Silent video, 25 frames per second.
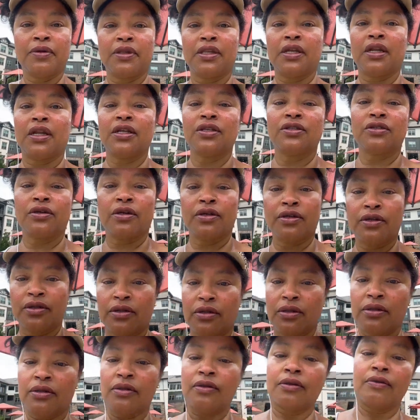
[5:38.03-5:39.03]
But then I started
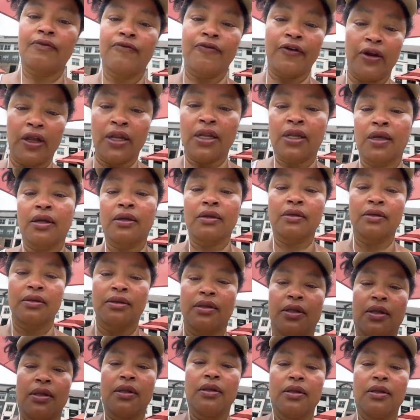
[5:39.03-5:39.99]
finding